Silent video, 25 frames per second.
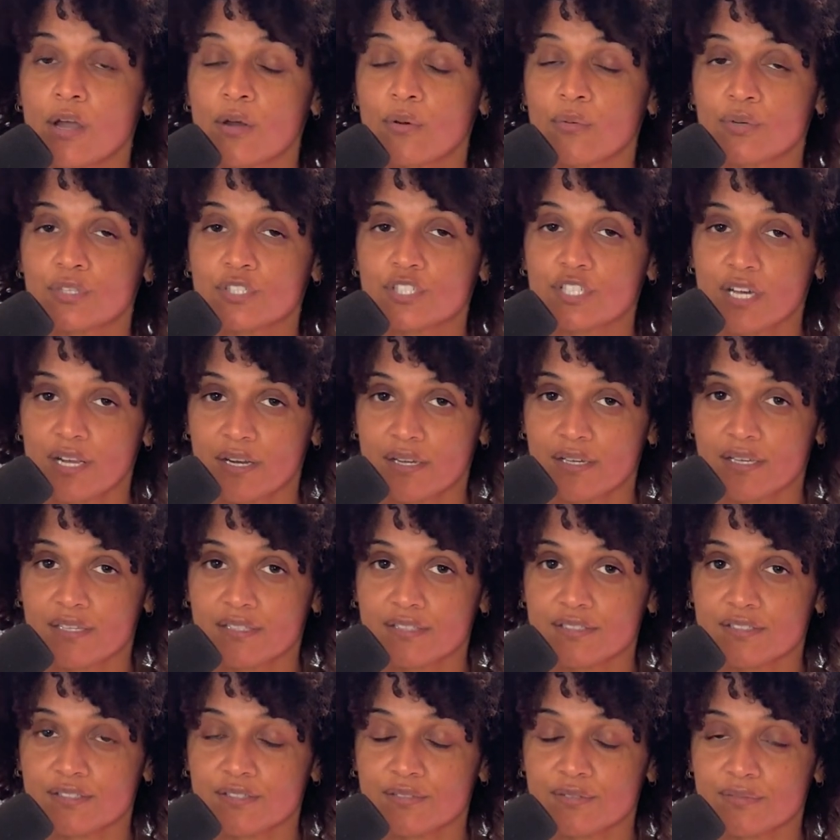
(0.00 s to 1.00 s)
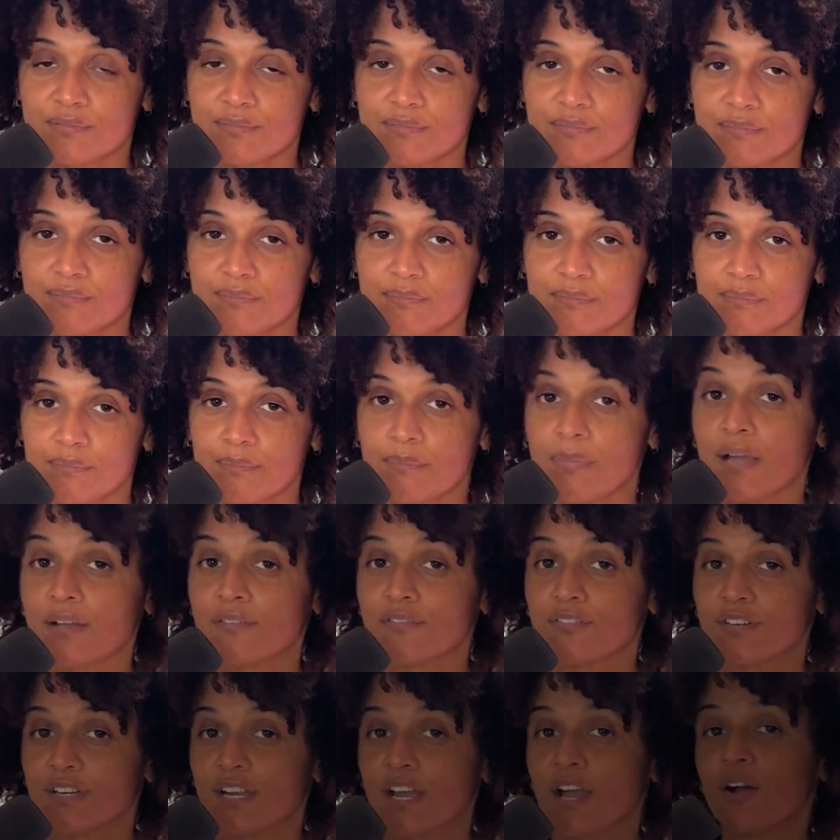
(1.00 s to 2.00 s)
We'll chat again soon. Bye
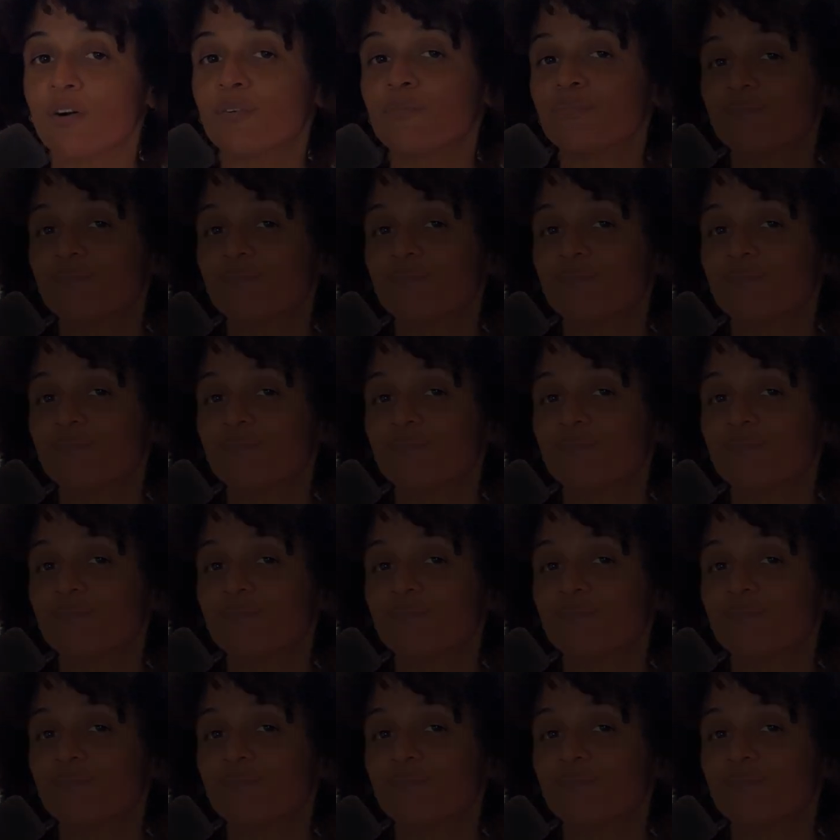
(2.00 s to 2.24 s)
for now.